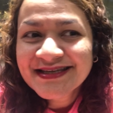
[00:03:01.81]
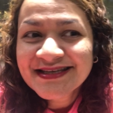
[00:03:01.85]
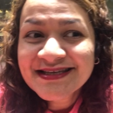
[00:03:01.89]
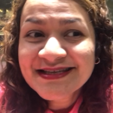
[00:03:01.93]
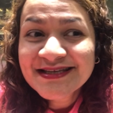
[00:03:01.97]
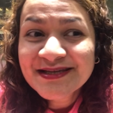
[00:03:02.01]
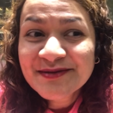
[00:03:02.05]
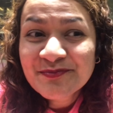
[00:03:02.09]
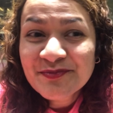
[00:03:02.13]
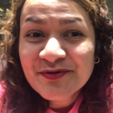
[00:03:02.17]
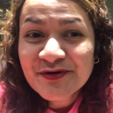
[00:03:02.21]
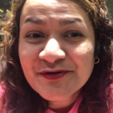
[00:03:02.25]

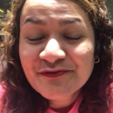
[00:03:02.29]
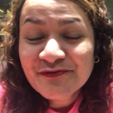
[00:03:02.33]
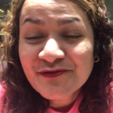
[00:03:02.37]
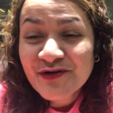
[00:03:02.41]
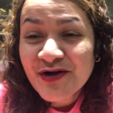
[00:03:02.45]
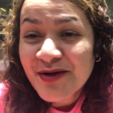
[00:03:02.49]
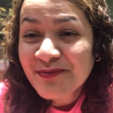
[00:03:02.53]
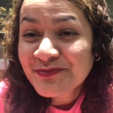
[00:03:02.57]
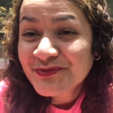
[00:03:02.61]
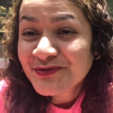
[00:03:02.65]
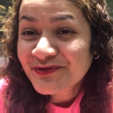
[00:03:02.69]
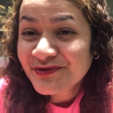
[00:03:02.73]
he
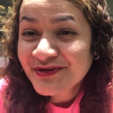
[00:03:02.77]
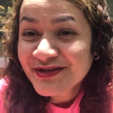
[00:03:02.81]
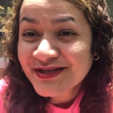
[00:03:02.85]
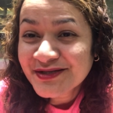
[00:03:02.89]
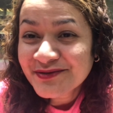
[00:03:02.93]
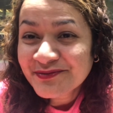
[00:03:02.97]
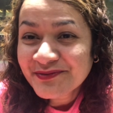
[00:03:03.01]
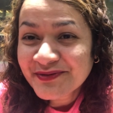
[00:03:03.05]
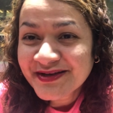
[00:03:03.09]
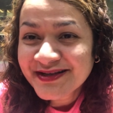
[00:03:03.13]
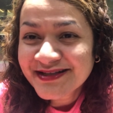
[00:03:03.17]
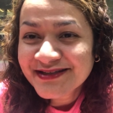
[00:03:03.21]
performed
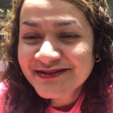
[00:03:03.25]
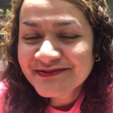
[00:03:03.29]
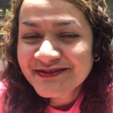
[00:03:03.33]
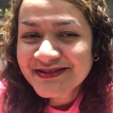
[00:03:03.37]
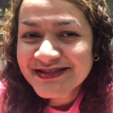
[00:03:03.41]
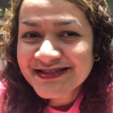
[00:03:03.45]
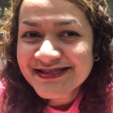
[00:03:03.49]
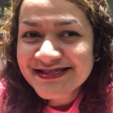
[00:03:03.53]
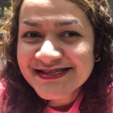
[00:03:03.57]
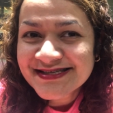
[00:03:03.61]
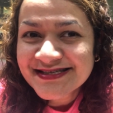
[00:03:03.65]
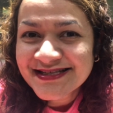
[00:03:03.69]
really well
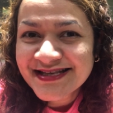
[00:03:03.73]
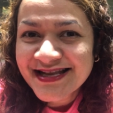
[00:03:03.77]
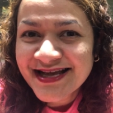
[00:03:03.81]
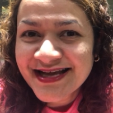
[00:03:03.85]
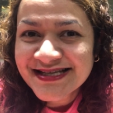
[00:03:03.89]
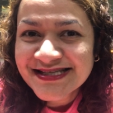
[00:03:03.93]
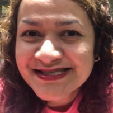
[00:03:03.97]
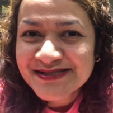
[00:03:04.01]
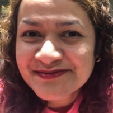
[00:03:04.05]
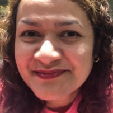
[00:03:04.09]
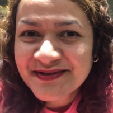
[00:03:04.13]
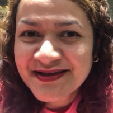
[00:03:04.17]
with his
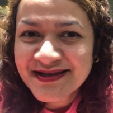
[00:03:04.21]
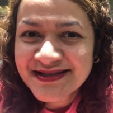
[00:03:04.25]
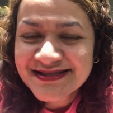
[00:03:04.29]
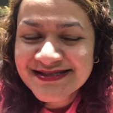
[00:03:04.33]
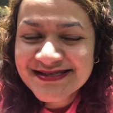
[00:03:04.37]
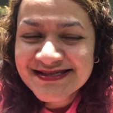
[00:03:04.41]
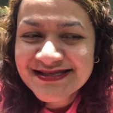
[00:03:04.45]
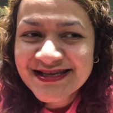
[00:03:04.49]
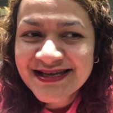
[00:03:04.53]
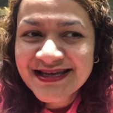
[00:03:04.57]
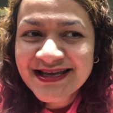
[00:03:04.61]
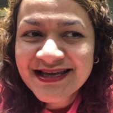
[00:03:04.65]

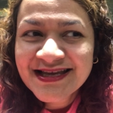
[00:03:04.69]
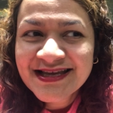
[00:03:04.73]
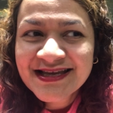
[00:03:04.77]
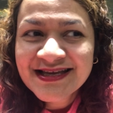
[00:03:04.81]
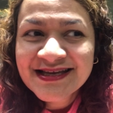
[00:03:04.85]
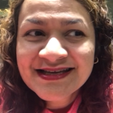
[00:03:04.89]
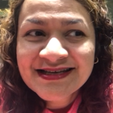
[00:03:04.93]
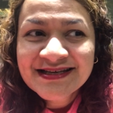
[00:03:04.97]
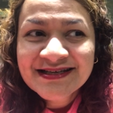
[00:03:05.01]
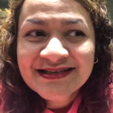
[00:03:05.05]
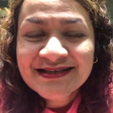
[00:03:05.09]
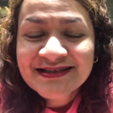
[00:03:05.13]
classmates.
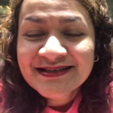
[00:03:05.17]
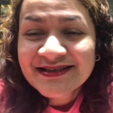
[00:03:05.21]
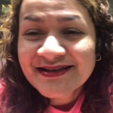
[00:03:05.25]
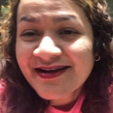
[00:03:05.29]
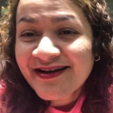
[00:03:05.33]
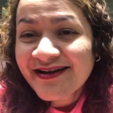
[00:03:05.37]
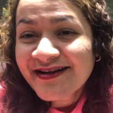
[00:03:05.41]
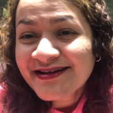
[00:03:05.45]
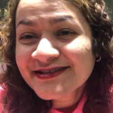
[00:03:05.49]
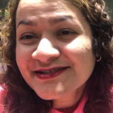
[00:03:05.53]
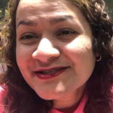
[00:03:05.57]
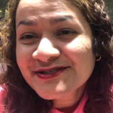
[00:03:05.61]

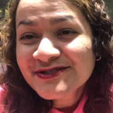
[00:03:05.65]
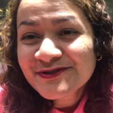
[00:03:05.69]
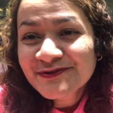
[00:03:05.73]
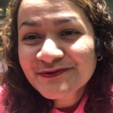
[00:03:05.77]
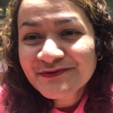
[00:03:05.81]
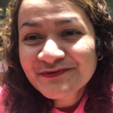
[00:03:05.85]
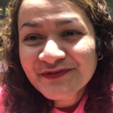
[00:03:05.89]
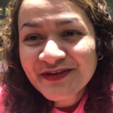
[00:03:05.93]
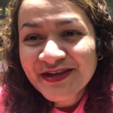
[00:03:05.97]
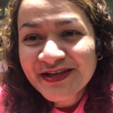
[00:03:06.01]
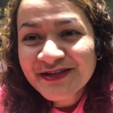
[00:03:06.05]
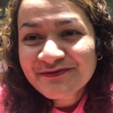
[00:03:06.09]
God is so
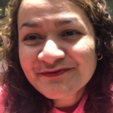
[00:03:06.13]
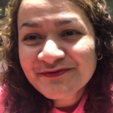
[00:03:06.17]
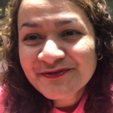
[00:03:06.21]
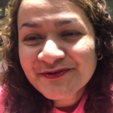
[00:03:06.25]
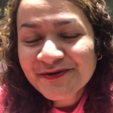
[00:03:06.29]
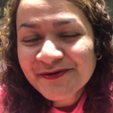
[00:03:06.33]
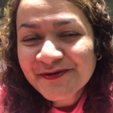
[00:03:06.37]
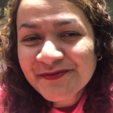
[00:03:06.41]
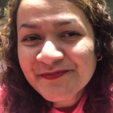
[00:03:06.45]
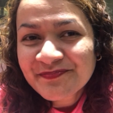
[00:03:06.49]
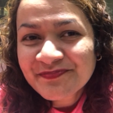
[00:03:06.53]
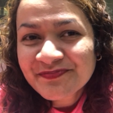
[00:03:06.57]

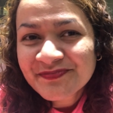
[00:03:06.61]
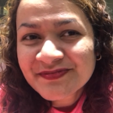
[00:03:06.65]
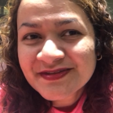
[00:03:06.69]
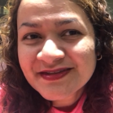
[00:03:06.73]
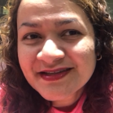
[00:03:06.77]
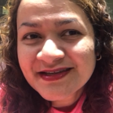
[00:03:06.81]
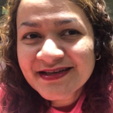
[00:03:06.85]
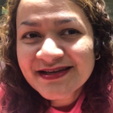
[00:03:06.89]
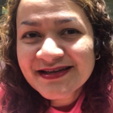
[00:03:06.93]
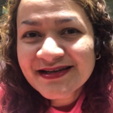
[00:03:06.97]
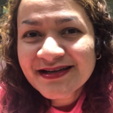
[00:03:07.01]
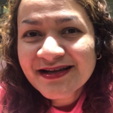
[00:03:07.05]
faithful.
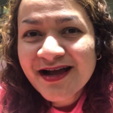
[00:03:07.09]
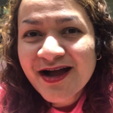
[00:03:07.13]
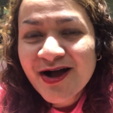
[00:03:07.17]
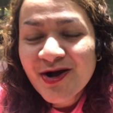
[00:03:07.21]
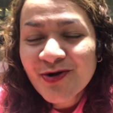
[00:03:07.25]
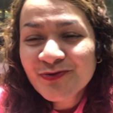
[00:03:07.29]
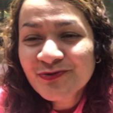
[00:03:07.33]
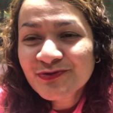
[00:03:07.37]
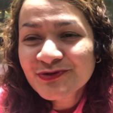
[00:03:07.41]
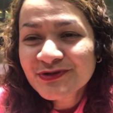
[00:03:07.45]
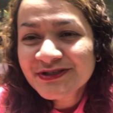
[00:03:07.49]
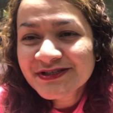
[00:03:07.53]
There are
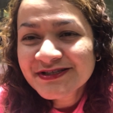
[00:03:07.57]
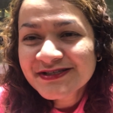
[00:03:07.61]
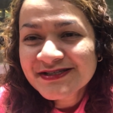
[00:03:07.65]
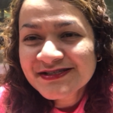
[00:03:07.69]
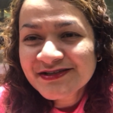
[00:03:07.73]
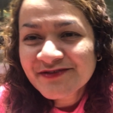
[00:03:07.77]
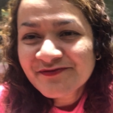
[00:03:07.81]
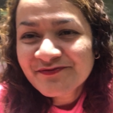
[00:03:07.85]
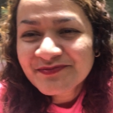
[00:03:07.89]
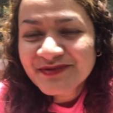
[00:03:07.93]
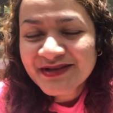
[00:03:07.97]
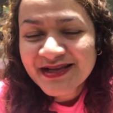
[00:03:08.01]

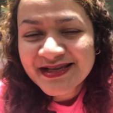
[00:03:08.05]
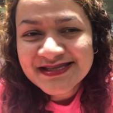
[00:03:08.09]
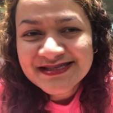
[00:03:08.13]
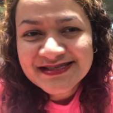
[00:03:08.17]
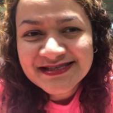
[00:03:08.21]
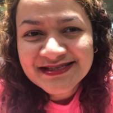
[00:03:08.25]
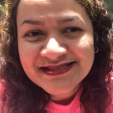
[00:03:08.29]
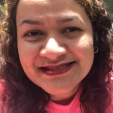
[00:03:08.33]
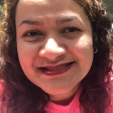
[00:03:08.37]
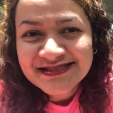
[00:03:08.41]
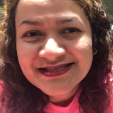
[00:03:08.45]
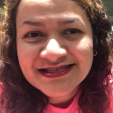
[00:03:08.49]
countless of
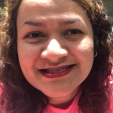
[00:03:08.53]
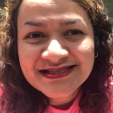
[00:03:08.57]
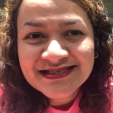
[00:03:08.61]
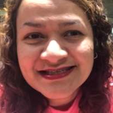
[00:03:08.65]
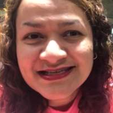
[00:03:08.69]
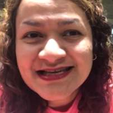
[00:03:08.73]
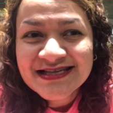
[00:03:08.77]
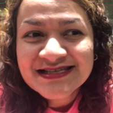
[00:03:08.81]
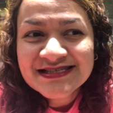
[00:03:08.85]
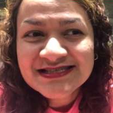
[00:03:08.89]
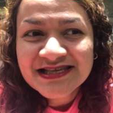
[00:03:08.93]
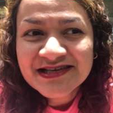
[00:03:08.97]
blessings that
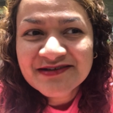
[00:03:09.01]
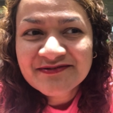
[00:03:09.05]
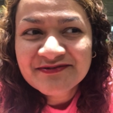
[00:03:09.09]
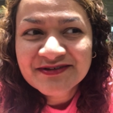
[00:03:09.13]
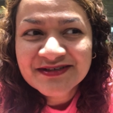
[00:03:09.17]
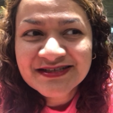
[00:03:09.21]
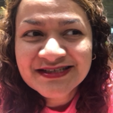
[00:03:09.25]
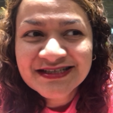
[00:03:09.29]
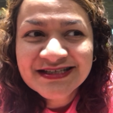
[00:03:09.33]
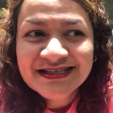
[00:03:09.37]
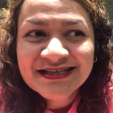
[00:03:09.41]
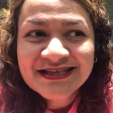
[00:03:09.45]
he has
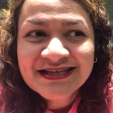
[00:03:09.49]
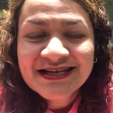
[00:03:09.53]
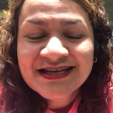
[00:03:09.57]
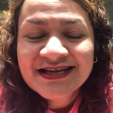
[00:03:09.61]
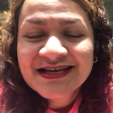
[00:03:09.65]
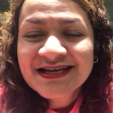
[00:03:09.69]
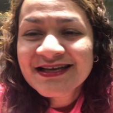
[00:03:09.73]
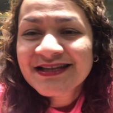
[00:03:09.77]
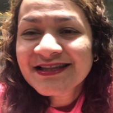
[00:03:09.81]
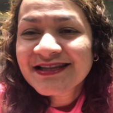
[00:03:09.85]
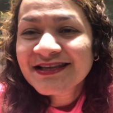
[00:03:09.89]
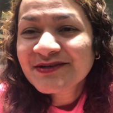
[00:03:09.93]
given
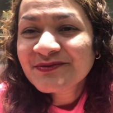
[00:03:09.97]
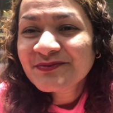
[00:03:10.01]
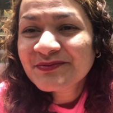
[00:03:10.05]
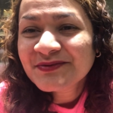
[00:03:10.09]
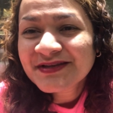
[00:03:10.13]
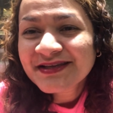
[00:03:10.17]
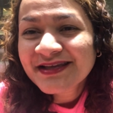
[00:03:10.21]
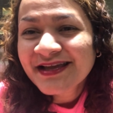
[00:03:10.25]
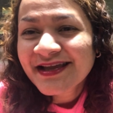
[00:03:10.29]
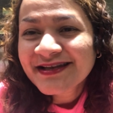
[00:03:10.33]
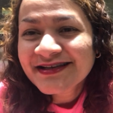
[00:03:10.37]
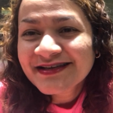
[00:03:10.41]
that
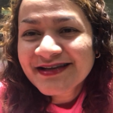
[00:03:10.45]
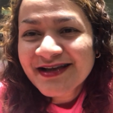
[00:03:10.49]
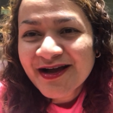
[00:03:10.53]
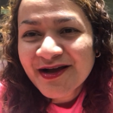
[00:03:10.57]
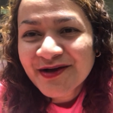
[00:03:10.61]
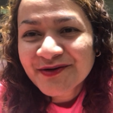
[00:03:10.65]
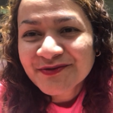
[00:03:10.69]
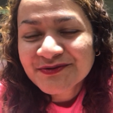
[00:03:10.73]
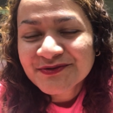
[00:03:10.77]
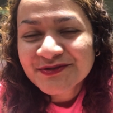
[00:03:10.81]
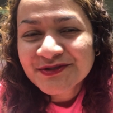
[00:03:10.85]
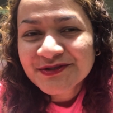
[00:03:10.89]
we can
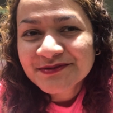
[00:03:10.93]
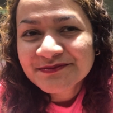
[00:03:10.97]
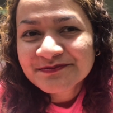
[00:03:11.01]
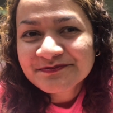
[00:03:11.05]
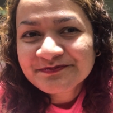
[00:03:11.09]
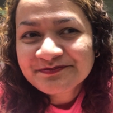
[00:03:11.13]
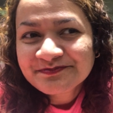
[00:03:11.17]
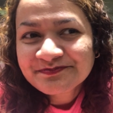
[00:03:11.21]
count.